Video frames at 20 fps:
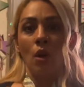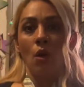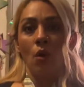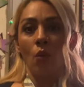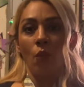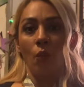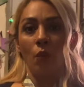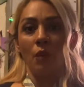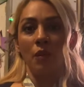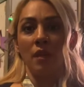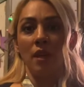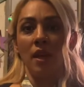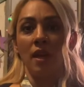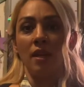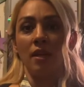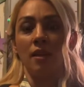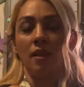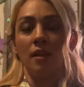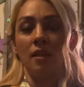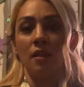where
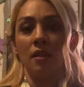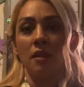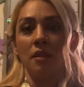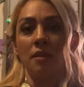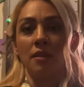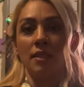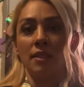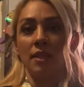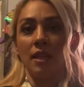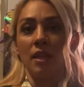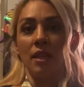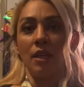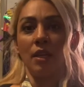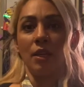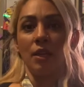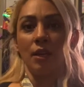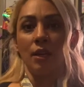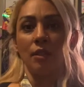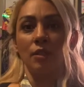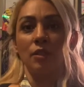then the
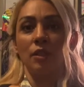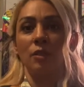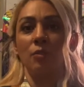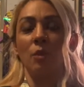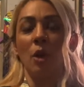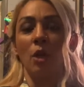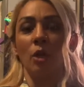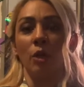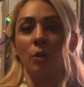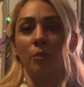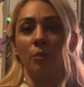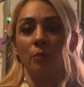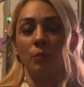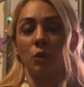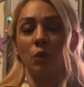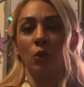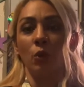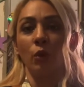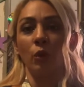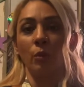skinnier, smaller,
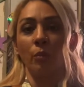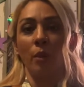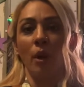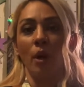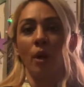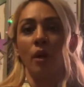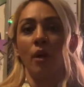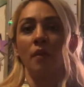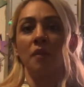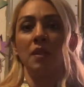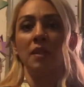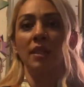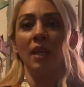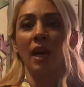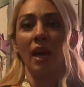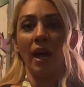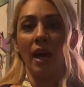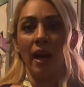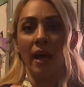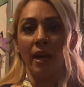shorter part of the
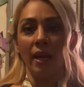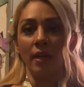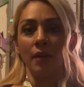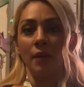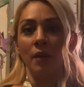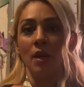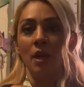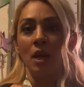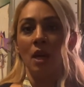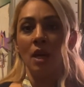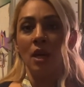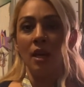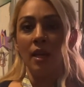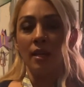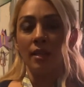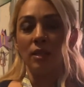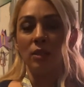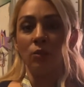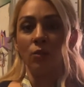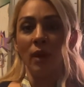tie
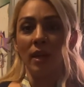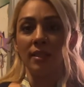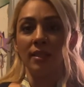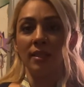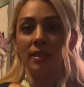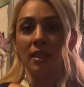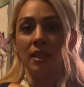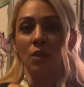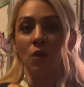is resting,